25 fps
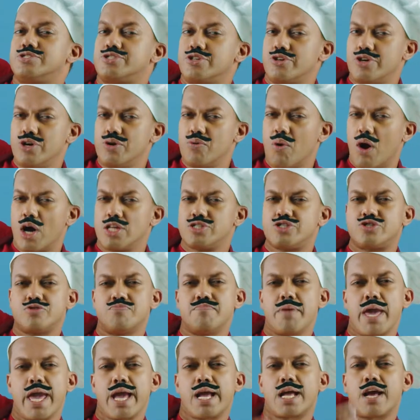Do you want to
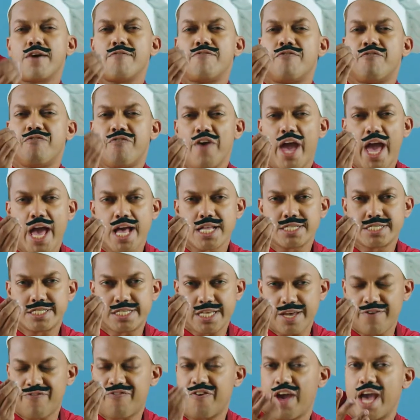make a
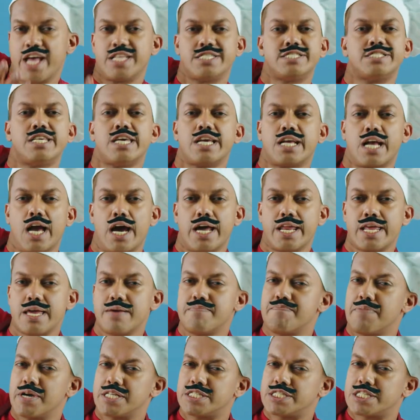fancy curry
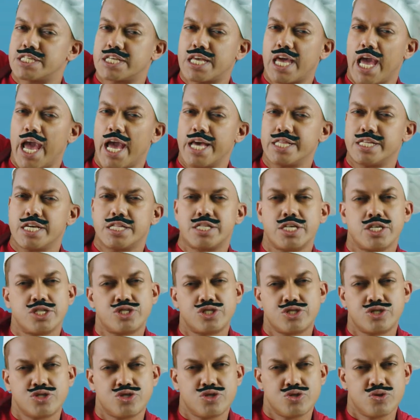but scared it
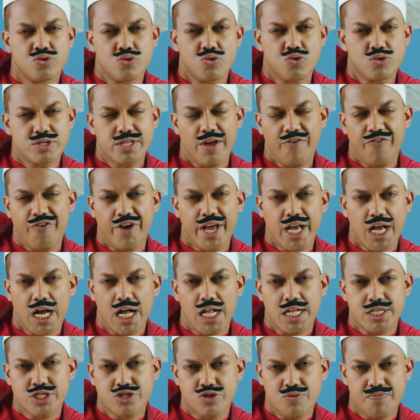is too
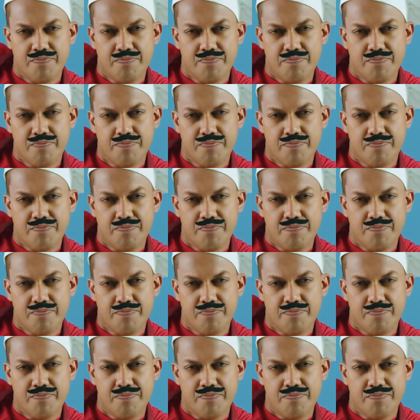difficult to